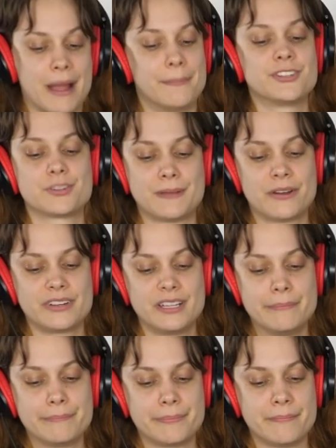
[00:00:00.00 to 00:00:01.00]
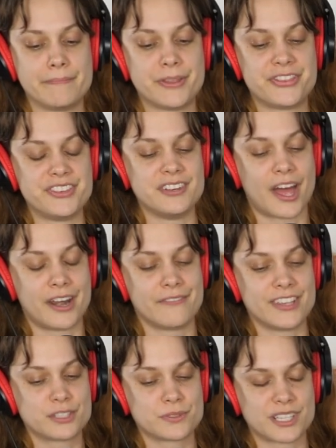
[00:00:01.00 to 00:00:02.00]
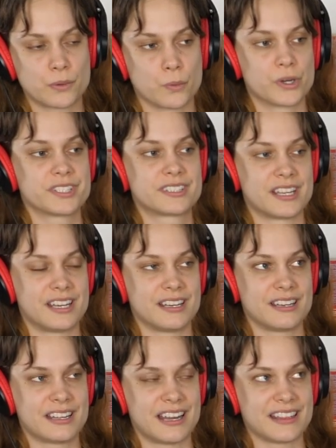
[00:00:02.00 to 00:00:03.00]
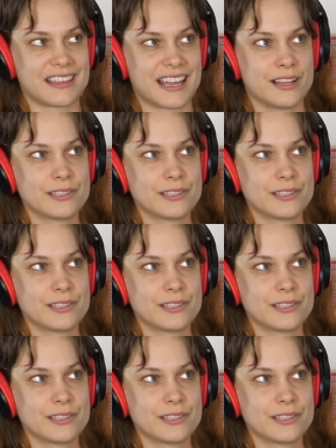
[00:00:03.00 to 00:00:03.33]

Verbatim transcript: that much about him, but none of this was like worse than anything